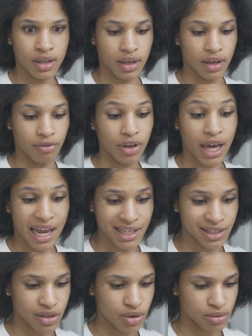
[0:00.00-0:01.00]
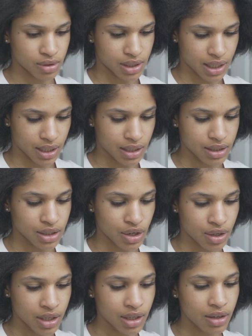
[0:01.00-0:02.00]
If it has the cold setting,
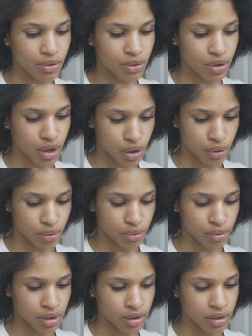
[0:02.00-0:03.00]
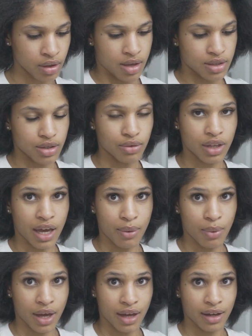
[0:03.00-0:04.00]
turn it on cold, so that
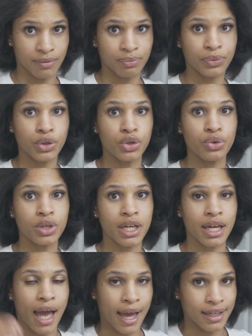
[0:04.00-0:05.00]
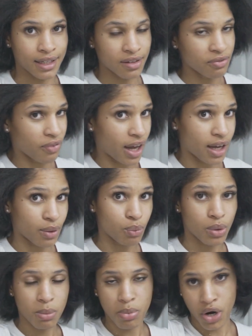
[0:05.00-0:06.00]
way you can identify
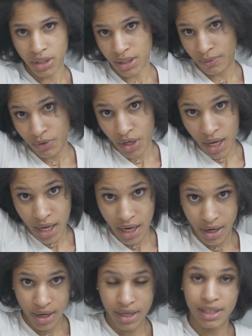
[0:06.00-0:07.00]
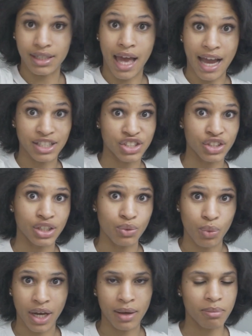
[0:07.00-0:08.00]
what parts of your hair is actually
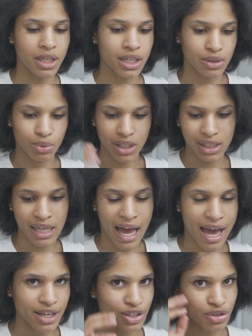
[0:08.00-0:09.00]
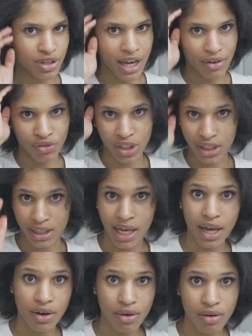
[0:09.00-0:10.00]
wet, because when it's hot, you can't really
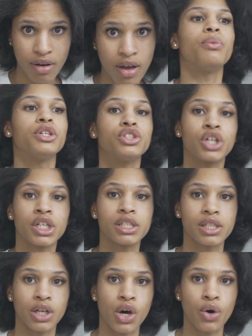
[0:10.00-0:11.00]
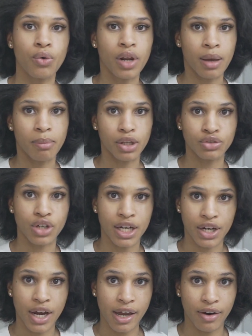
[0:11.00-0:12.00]
tell. When you turn it to cold and blow dry
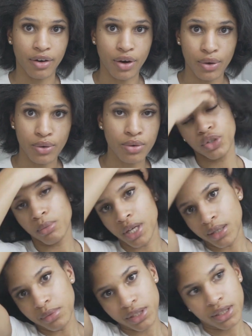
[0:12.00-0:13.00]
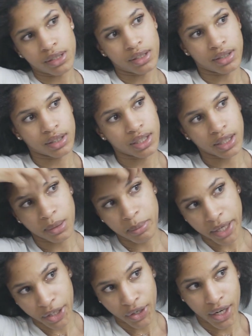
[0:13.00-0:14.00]
your hair cold, you'll be able to get a
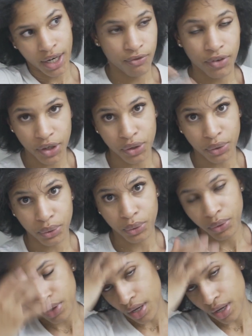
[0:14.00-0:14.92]
better feel